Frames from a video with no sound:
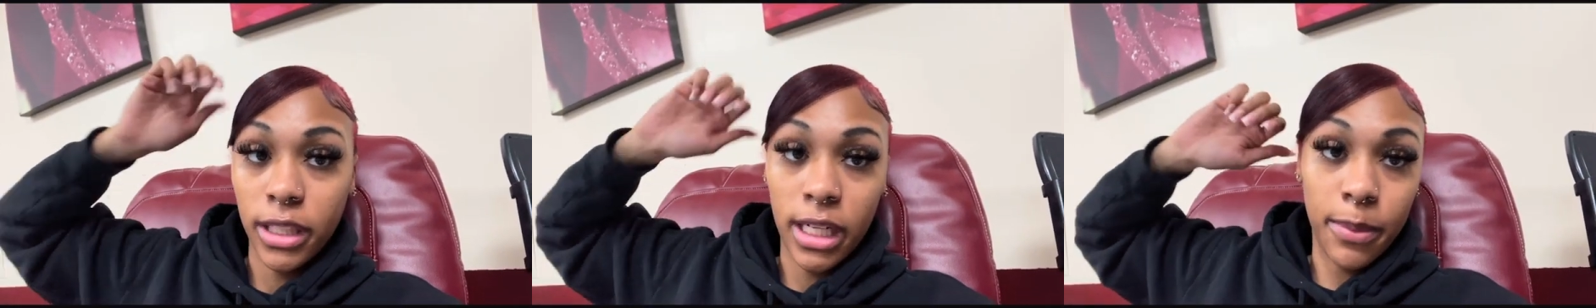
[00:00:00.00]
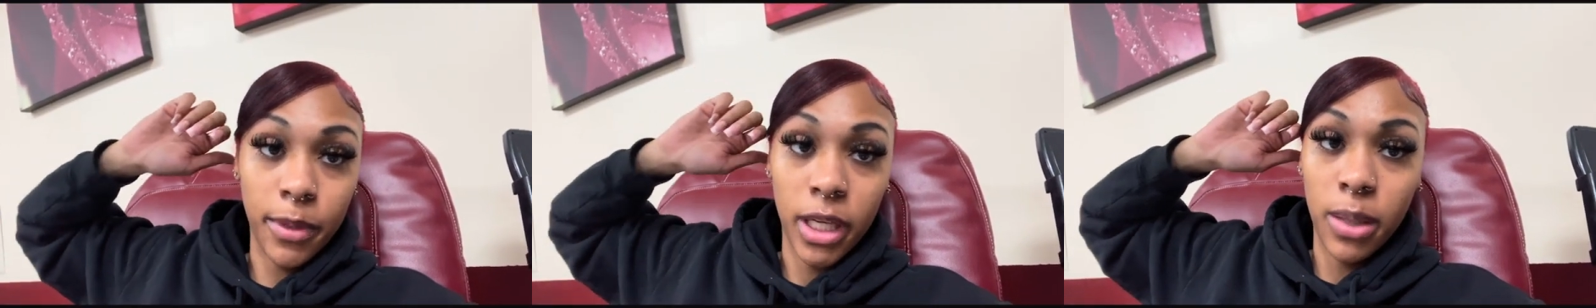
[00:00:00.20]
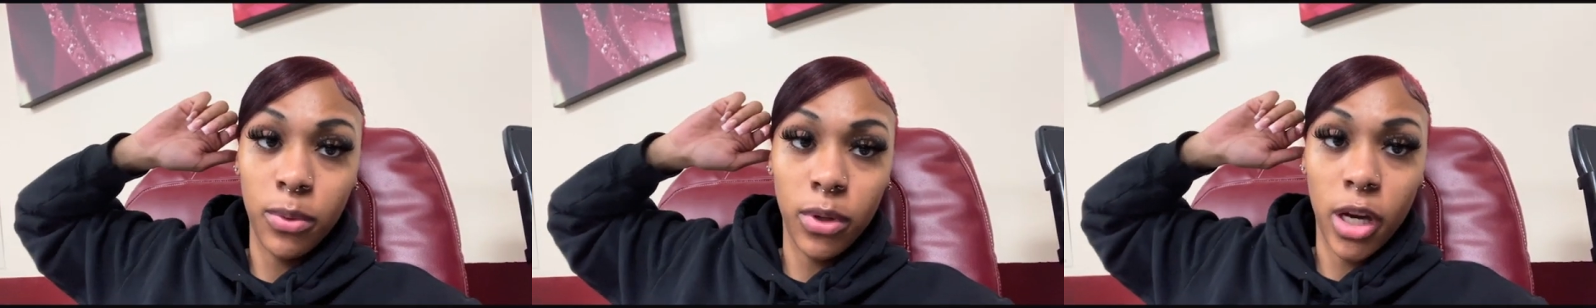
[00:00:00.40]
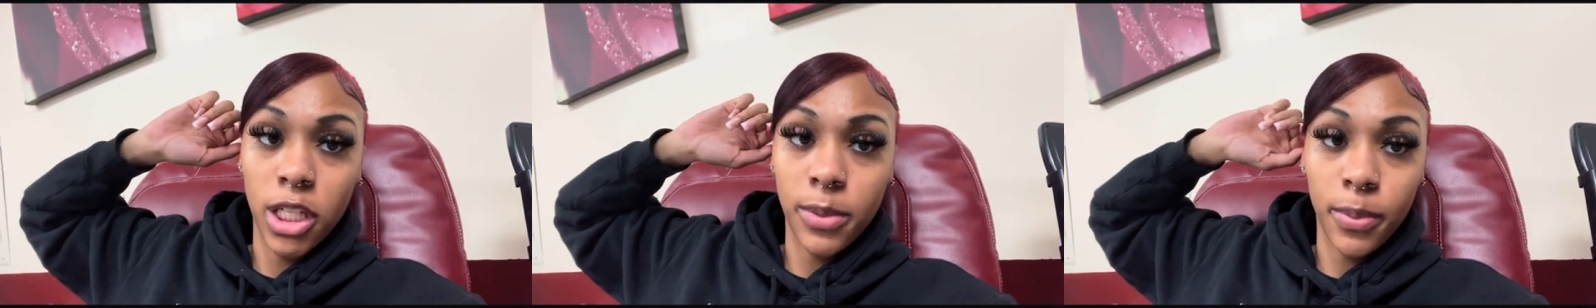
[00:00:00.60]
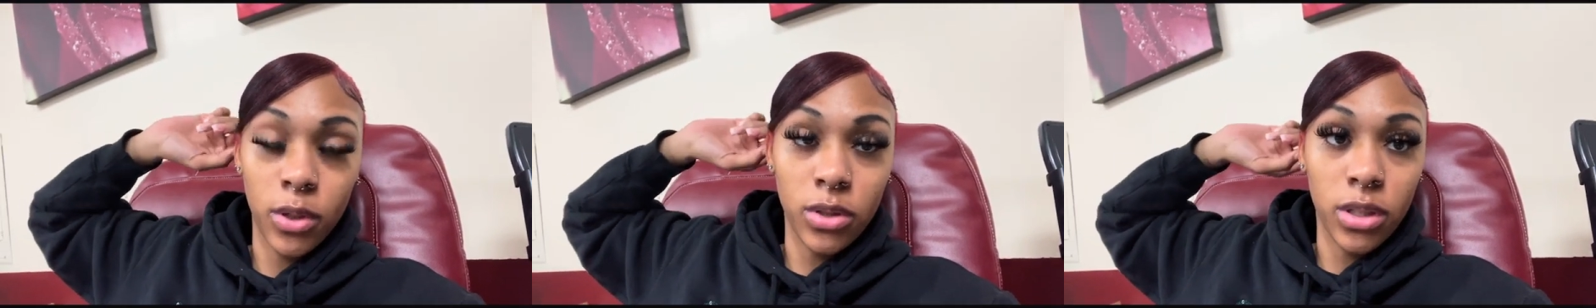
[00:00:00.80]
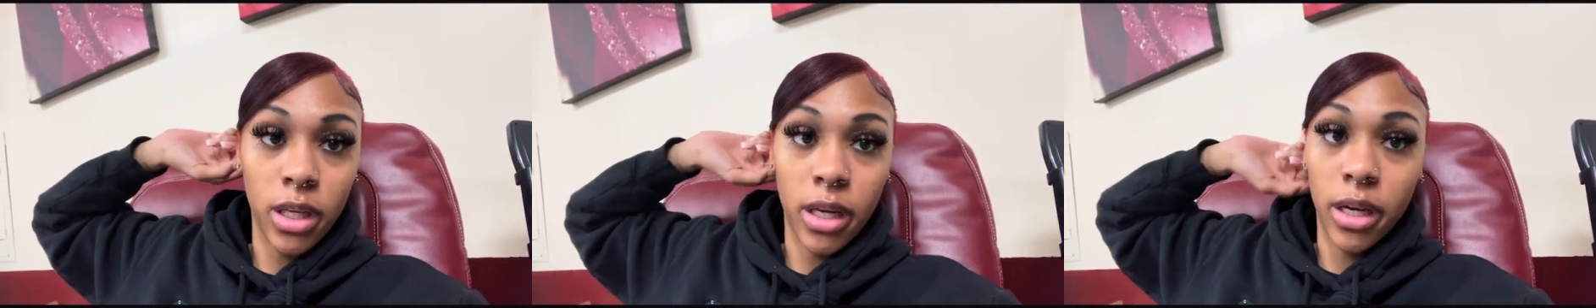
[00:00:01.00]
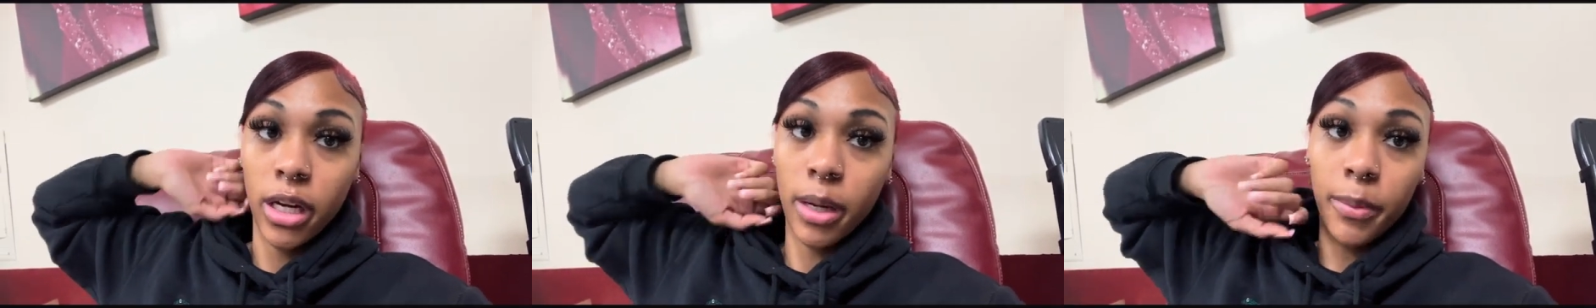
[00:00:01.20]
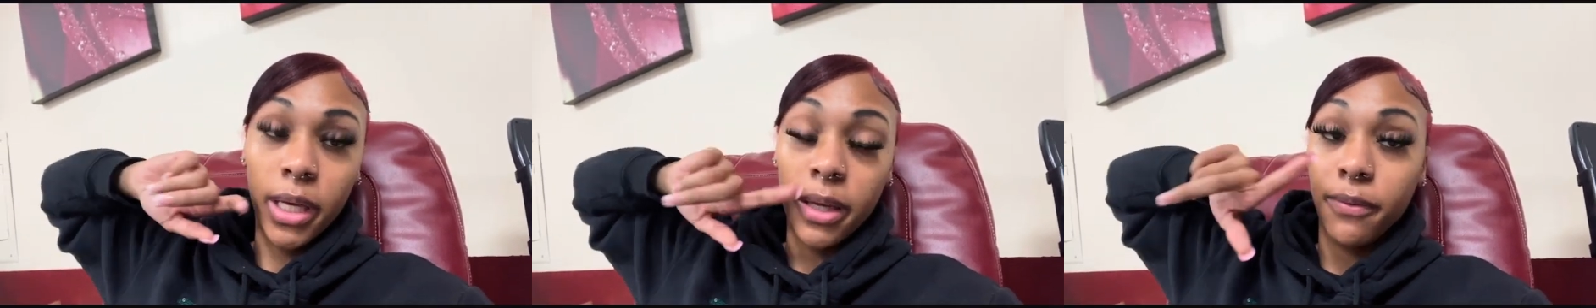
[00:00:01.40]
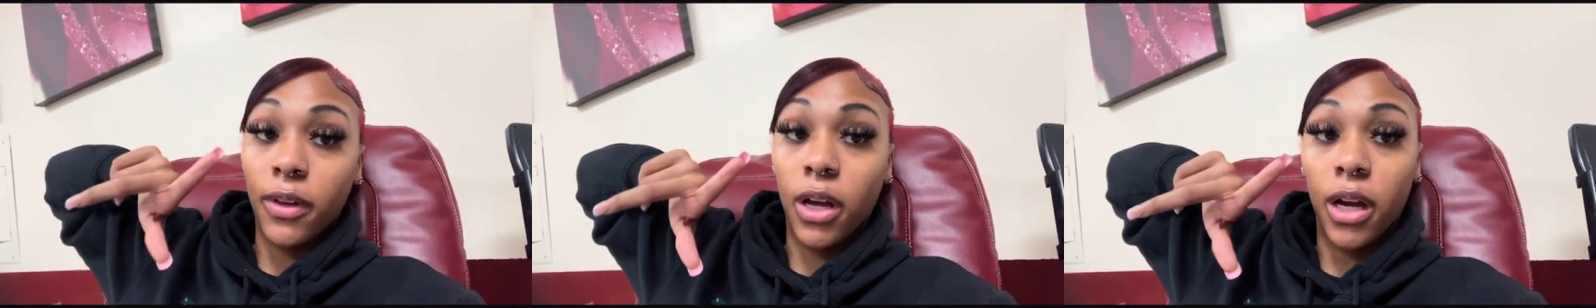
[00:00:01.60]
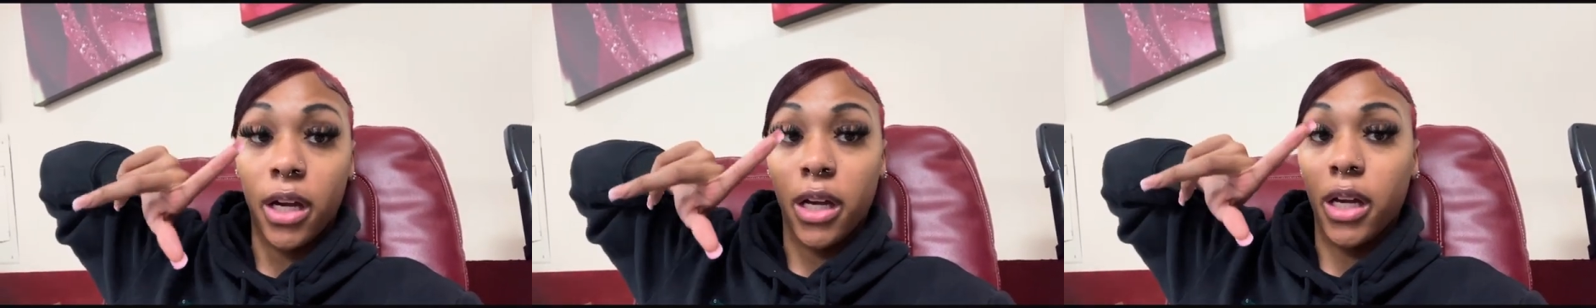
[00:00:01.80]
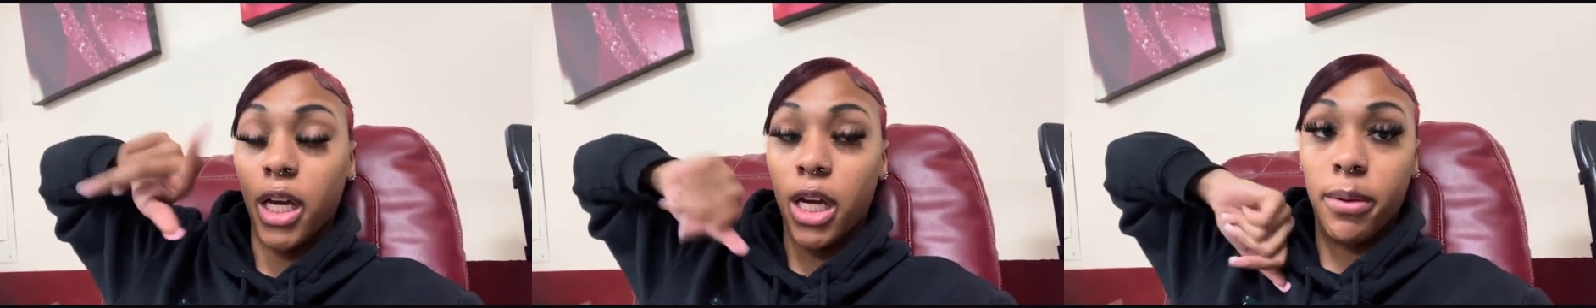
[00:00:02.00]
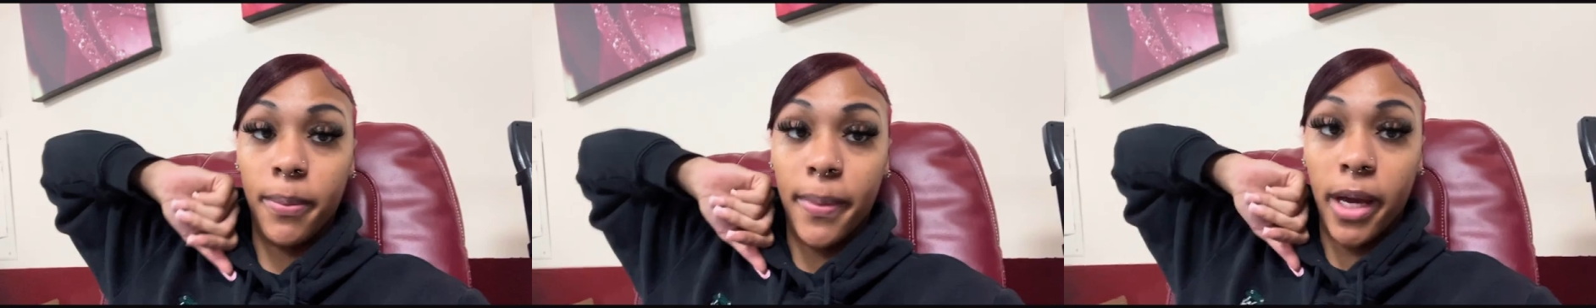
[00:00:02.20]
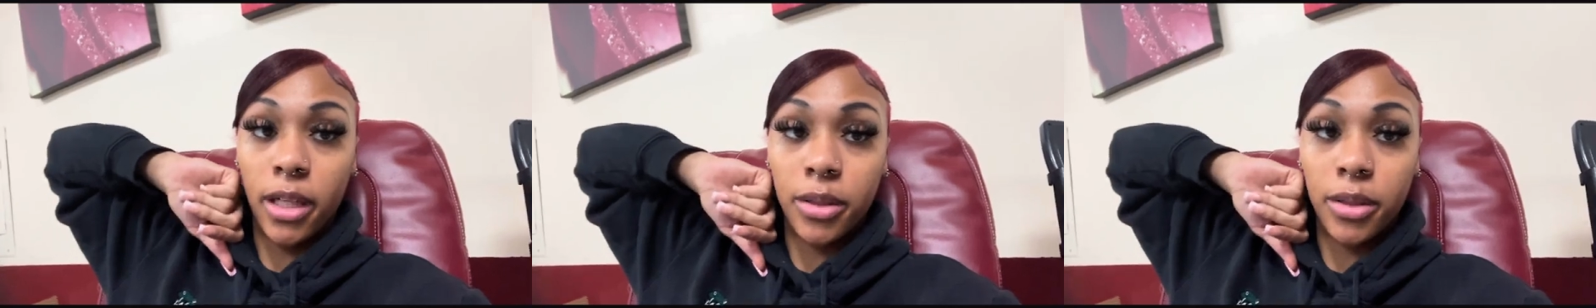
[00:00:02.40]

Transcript: and I'm gonna keep you guys posted, and I'm keep vlogging, and I'll be back.